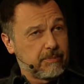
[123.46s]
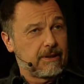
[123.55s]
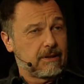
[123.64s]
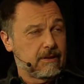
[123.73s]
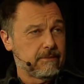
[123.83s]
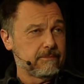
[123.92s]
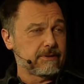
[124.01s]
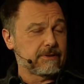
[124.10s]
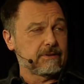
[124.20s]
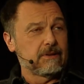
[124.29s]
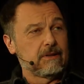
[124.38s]

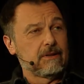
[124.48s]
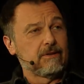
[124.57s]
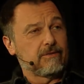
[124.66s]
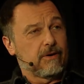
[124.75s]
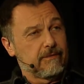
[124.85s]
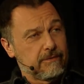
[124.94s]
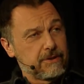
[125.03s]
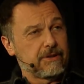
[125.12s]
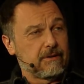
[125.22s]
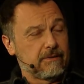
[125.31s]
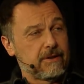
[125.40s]
becomes for every
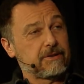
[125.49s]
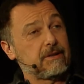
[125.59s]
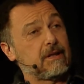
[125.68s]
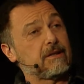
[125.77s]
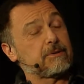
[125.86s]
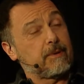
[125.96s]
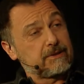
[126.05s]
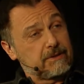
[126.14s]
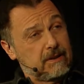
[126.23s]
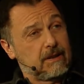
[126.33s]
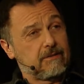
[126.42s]
generation, and
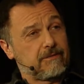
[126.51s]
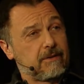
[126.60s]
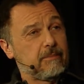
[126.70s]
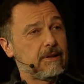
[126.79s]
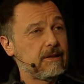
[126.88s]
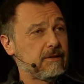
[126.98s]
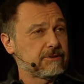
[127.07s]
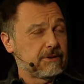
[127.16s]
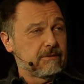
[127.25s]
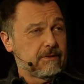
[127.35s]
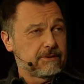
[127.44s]
especially now for the millennial
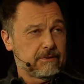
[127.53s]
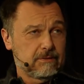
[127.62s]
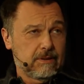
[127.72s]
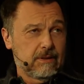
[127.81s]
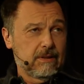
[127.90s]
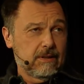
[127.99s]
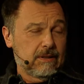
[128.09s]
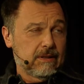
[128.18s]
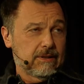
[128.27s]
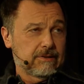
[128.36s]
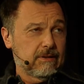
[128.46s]
generation,
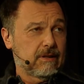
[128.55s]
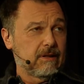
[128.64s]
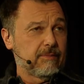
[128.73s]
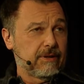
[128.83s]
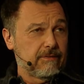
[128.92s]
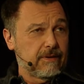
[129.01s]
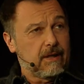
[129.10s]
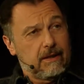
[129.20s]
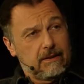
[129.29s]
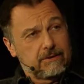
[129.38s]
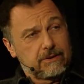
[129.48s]
as they're coming of
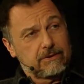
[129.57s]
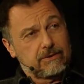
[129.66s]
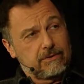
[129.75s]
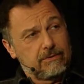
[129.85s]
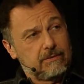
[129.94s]
age, is to